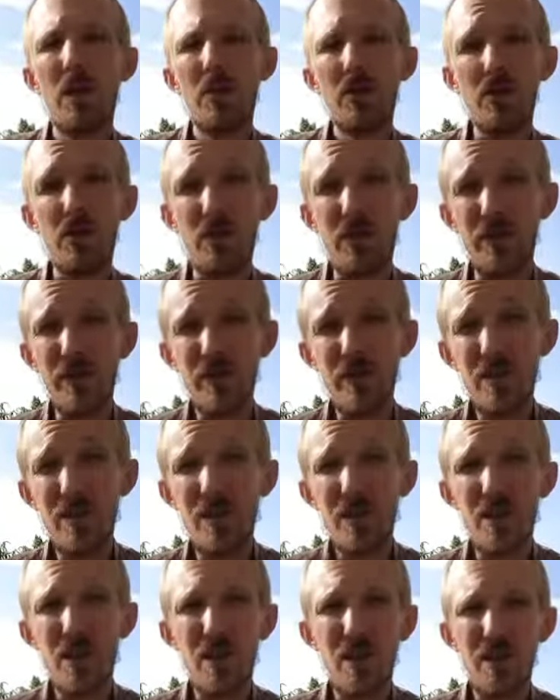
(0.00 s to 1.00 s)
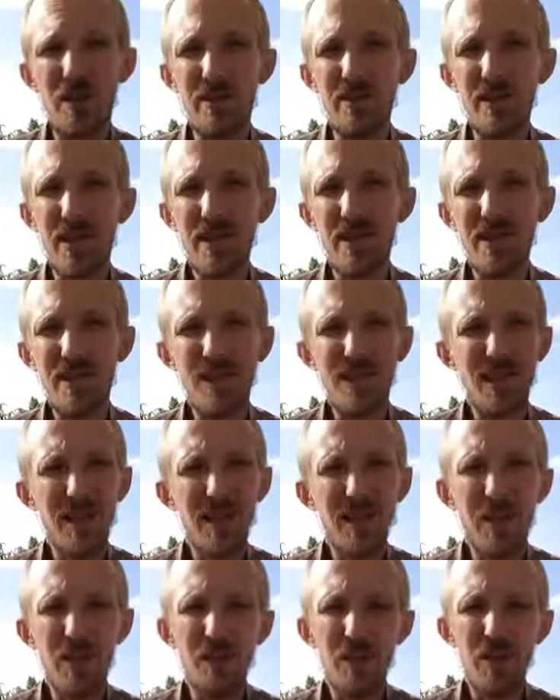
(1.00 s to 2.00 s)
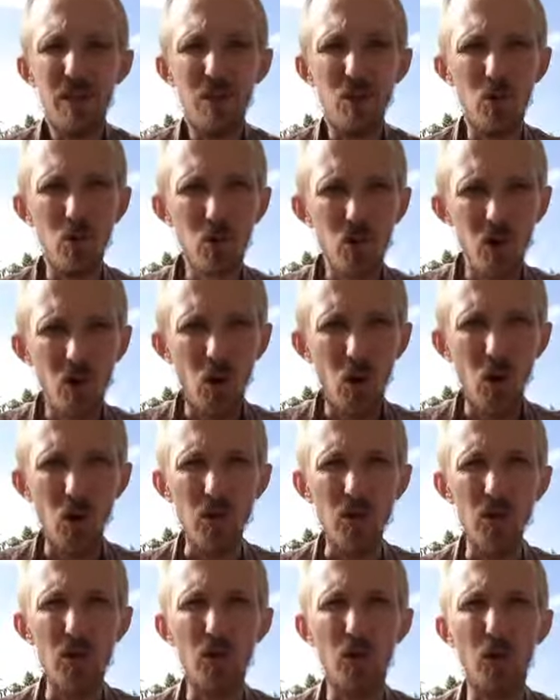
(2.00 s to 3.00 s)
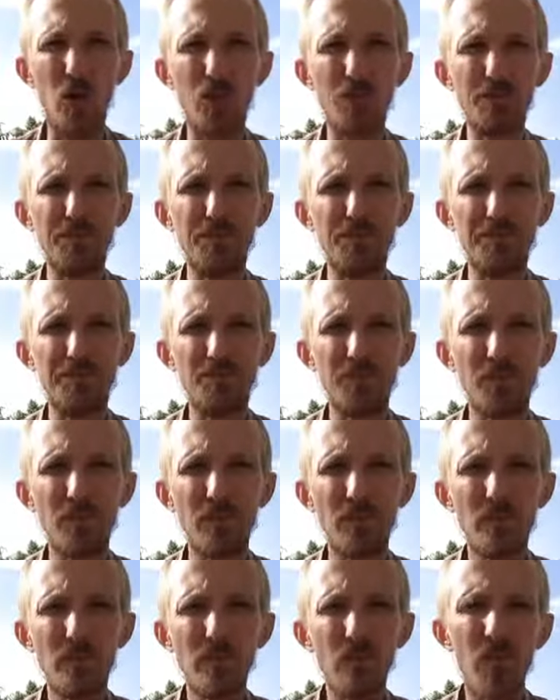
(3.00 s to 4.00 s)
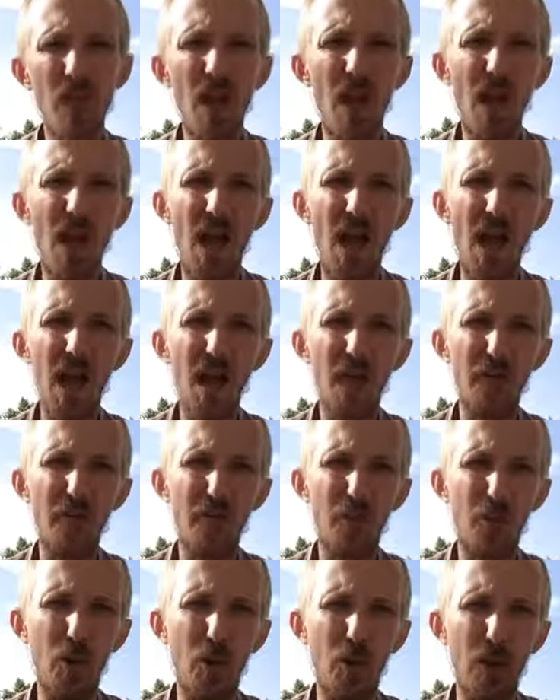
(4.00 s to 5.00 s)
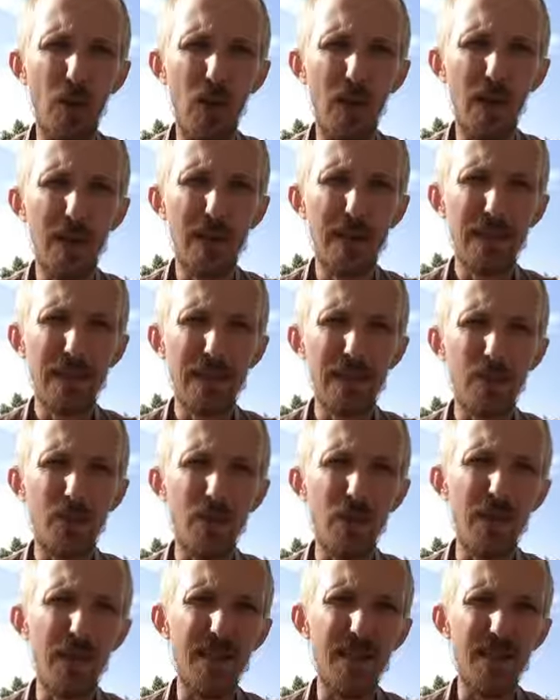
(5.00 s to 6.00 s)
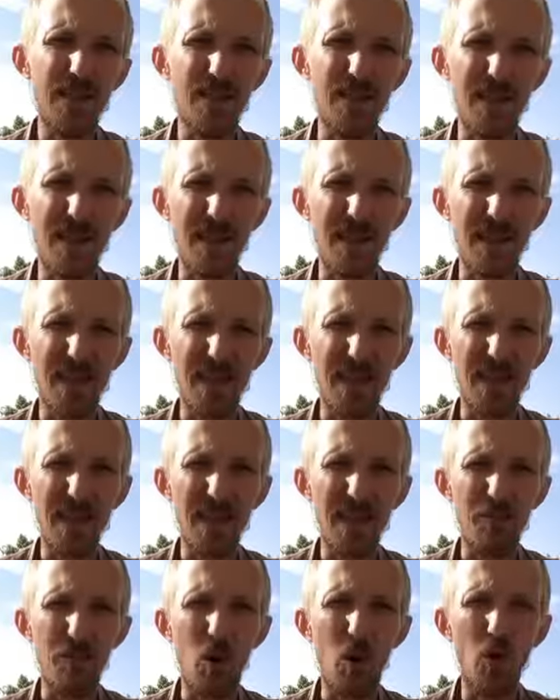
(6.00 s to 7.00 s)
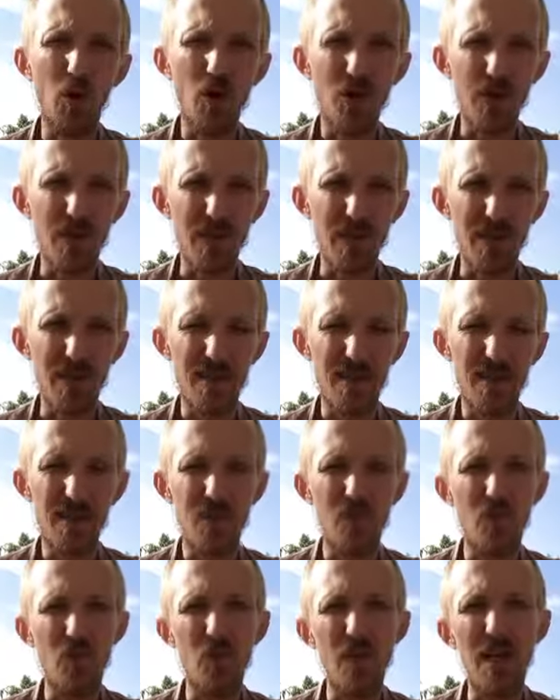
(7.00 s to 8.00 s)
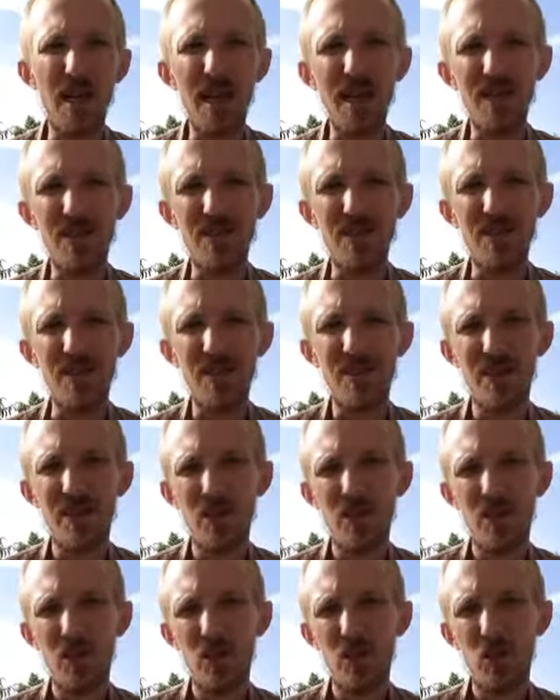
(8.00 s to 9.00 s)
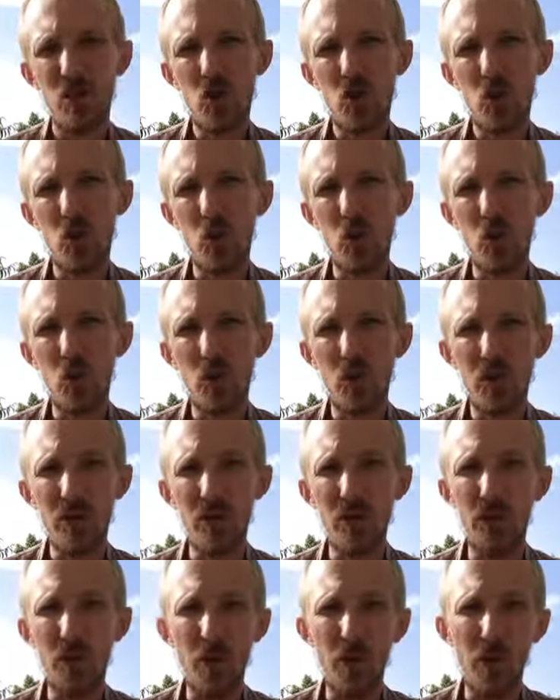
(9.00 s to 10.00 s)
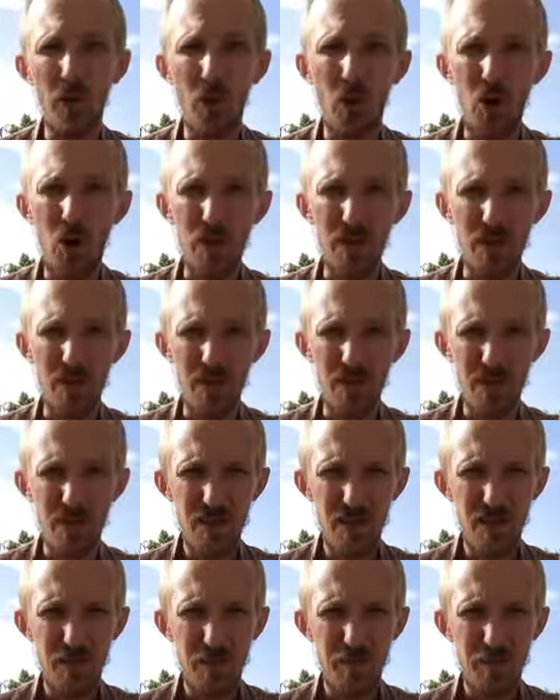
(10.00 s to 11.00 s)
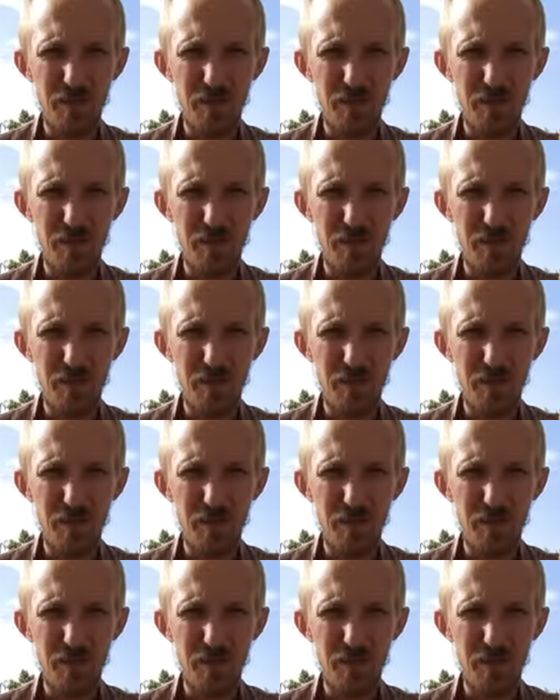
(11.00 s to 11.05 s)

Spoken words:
So this is a technique that can be used also for releasing emotions related to different organs,